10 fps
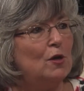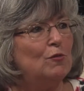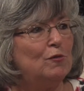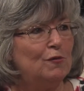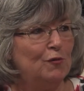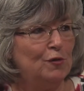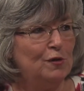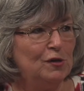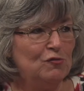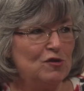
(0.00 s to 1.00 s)
through the Food and
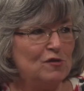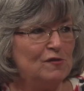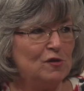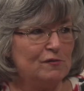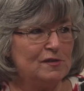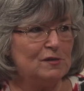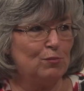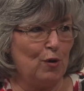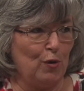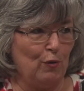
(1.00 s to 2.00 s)
Nutrition Services
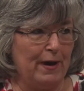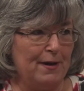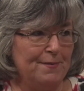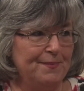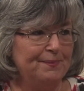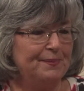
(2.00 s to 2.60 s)
program,